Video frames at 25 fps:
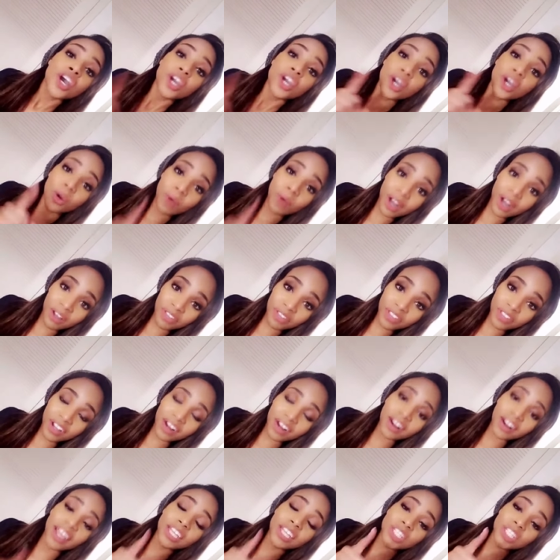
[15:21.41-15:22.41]
go out
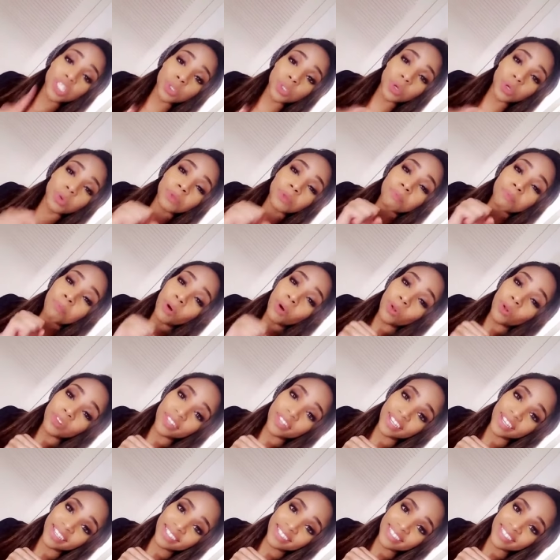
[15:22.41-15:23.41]
there and do it with
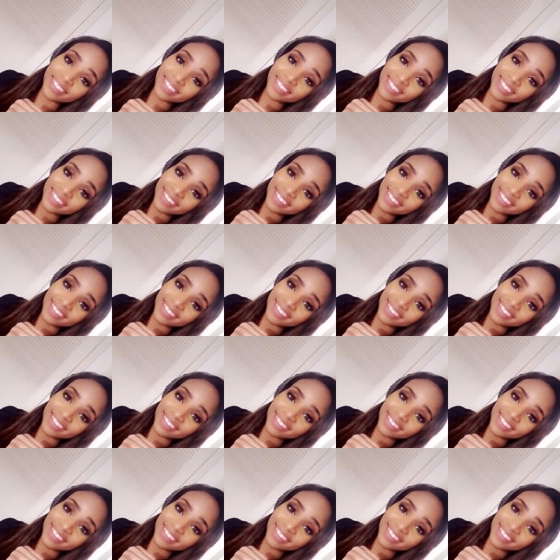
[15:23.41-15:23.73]
boldness.